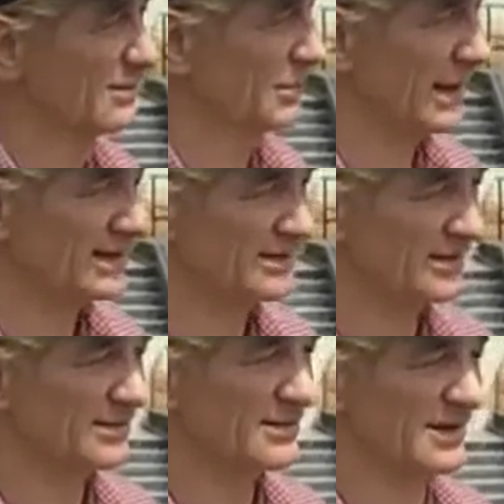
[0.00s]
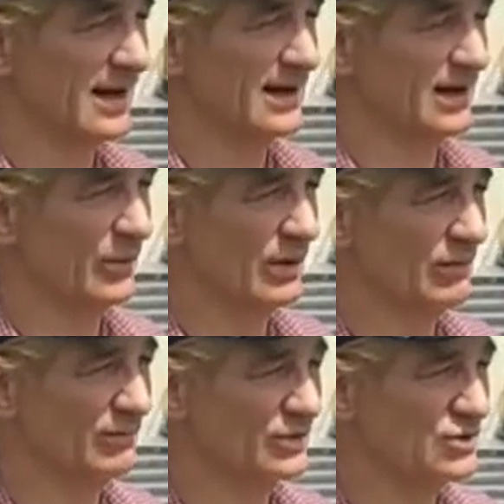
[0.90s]
Back in '69, I went
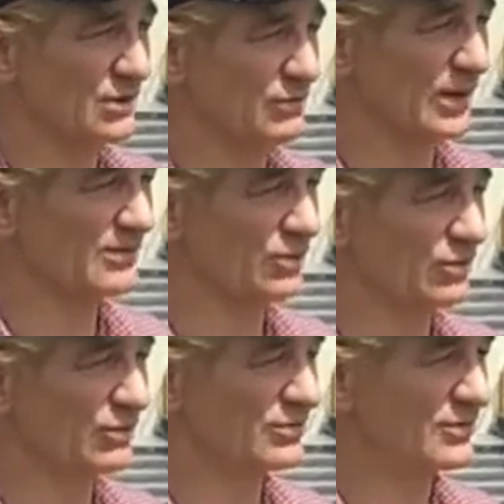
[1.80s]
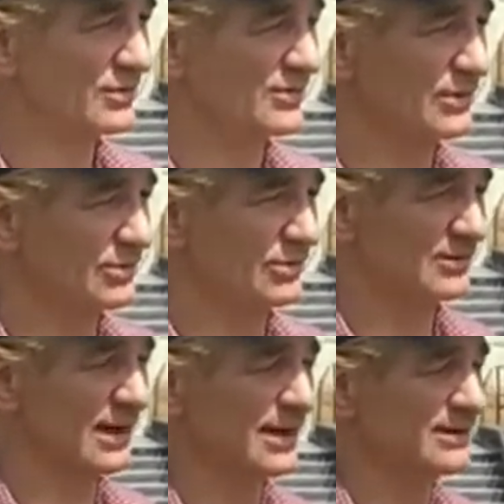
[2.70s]
out fishing West Coast to see what it
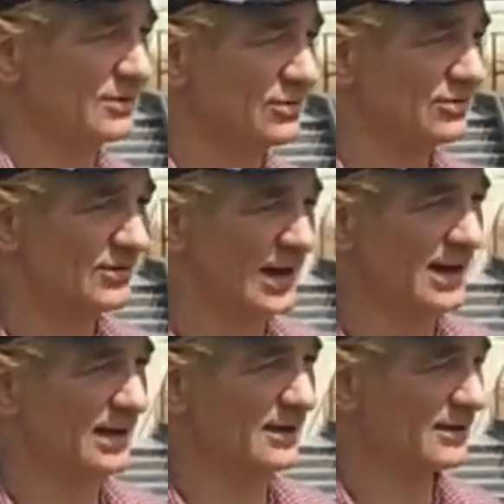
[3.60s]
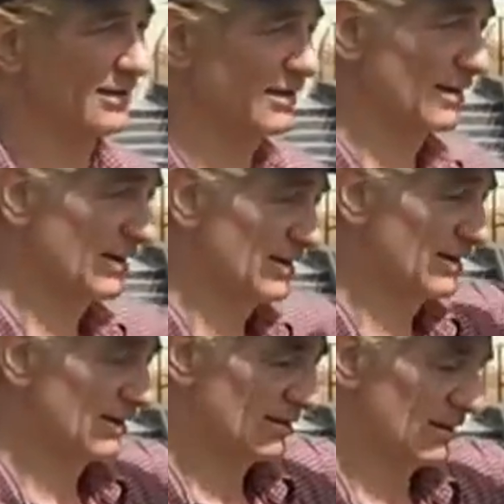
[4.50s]
was like to do seining, and
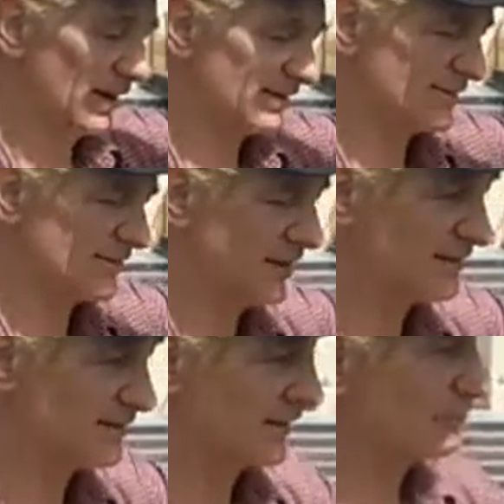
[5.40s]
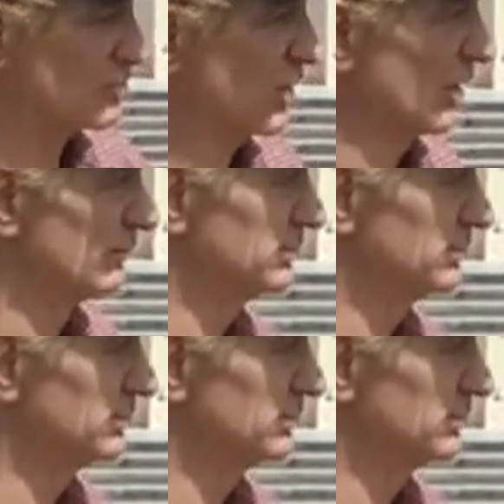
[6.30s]
that's a tough job.